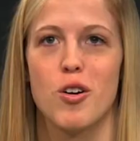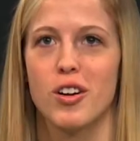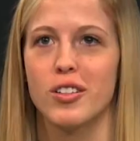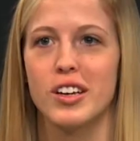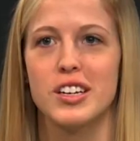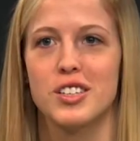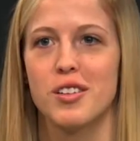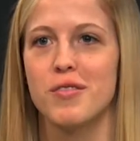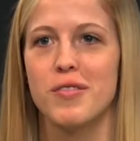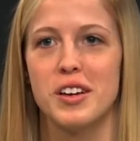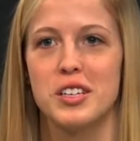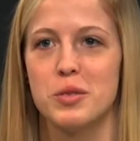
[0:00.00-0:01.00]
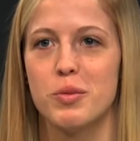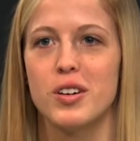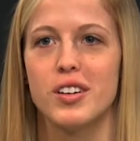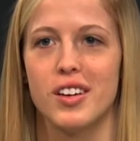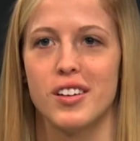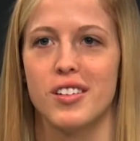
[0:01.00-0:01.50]
our links on
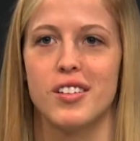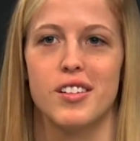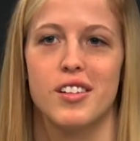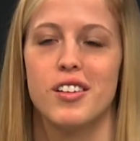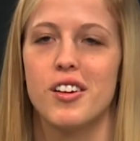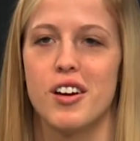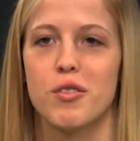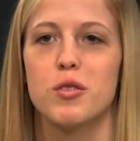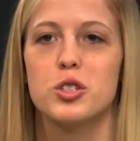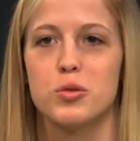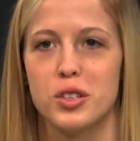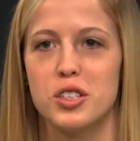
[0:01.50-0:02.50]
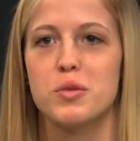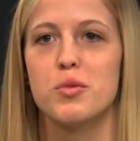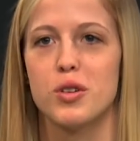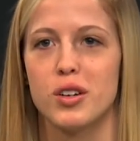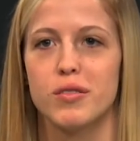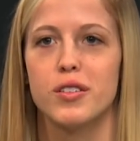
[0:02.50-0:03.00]
Facebook, and everyone's really
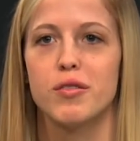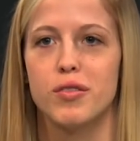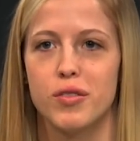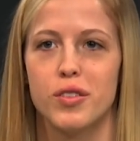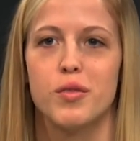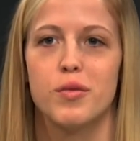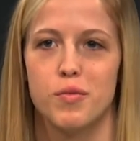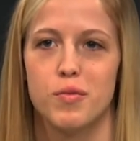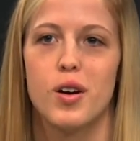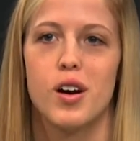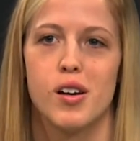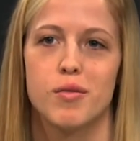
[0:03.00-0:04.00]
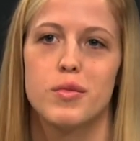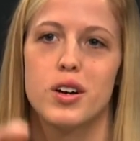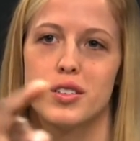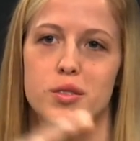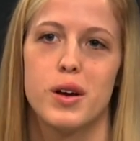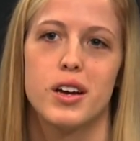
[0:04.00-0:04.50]
supportive of
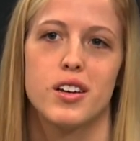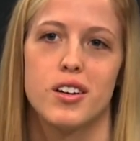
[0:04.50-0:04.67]
us back here.